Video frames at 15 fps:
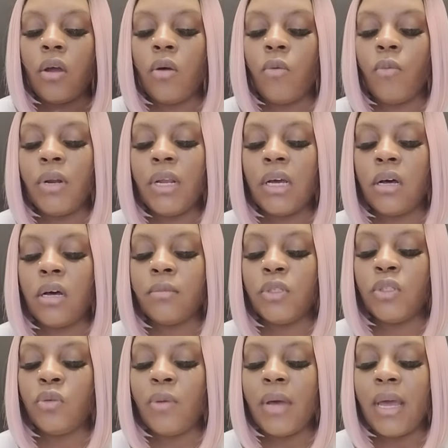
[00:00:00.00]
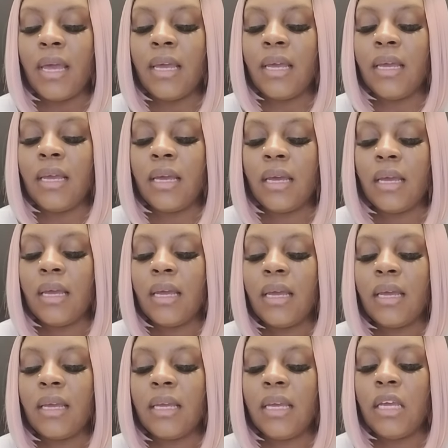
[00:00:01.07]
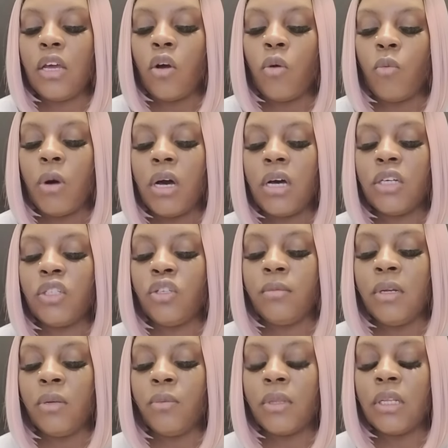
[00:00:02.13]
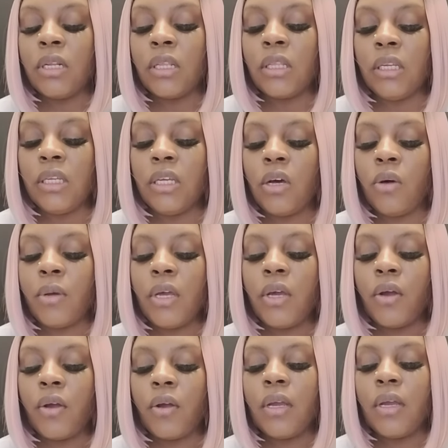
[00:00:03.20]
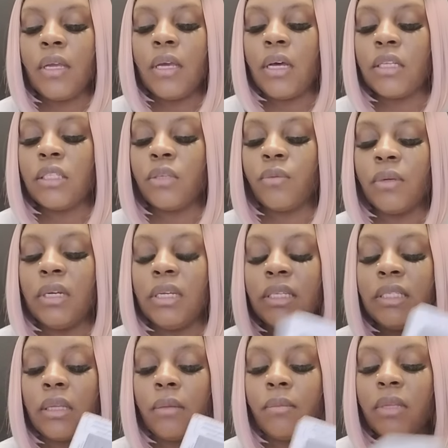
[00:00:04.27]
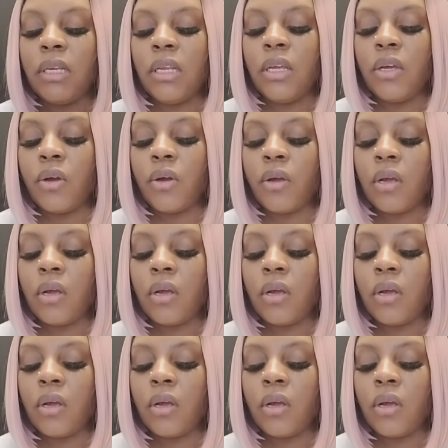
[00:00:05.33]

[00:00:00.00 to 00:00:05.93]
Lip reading: When it comes to a King of Wands, you've been with another Leo here. Yeah, to release something here.